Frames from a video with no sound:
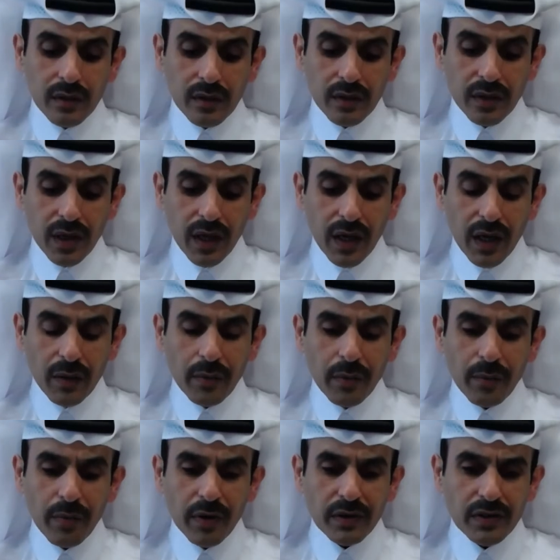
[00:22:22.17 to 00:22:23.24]
Yeah, I
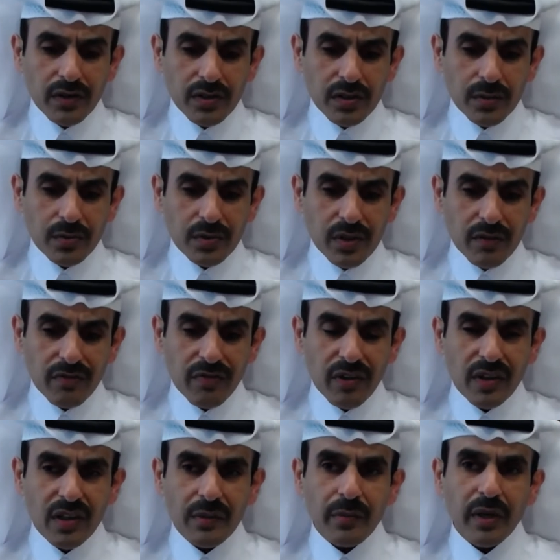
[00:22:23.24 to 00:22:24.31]
mean, partnerships are
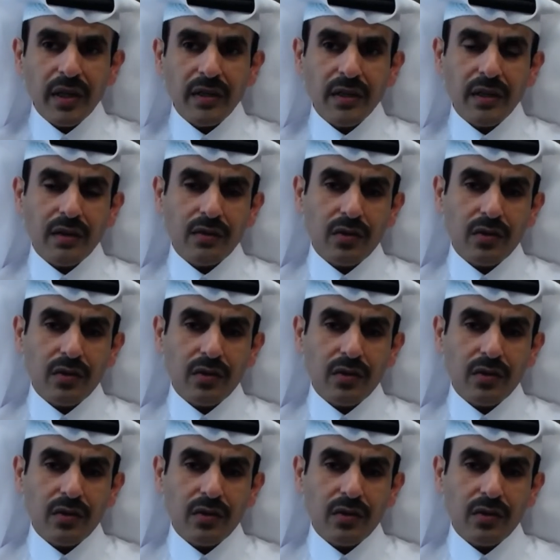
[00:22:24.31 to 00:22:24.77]
fundamental